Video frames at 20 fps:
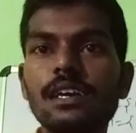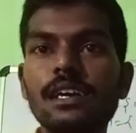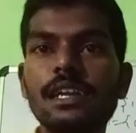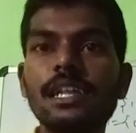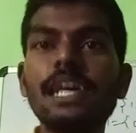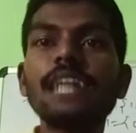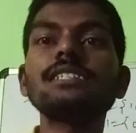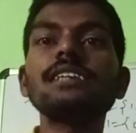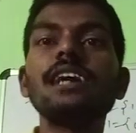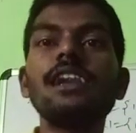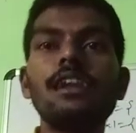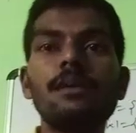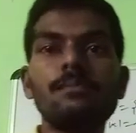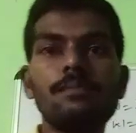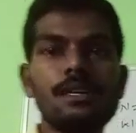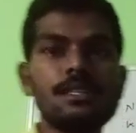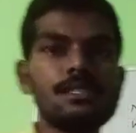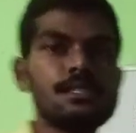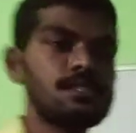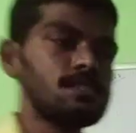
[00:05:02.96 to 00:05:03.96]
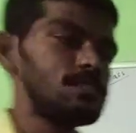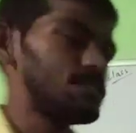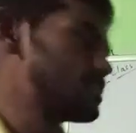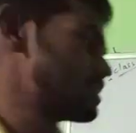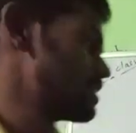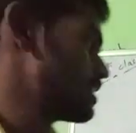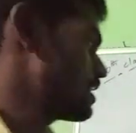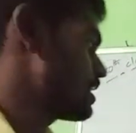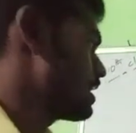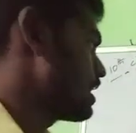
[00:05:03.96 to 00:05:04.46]
Rational
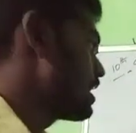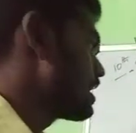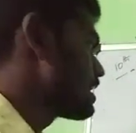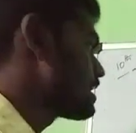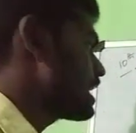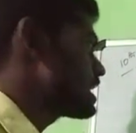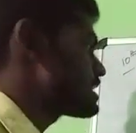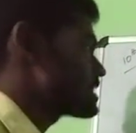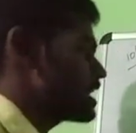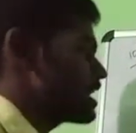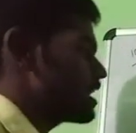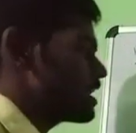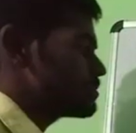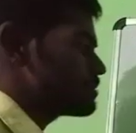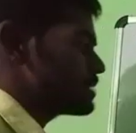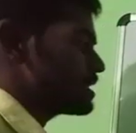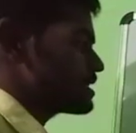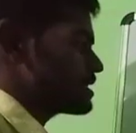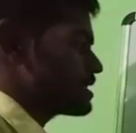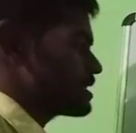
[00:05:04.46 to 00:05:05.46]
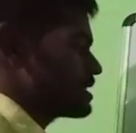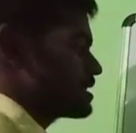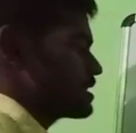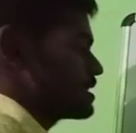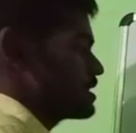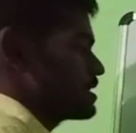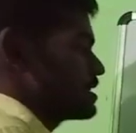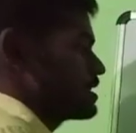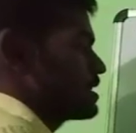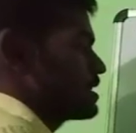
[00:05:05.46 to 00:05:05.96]
numbers. Rational numbers.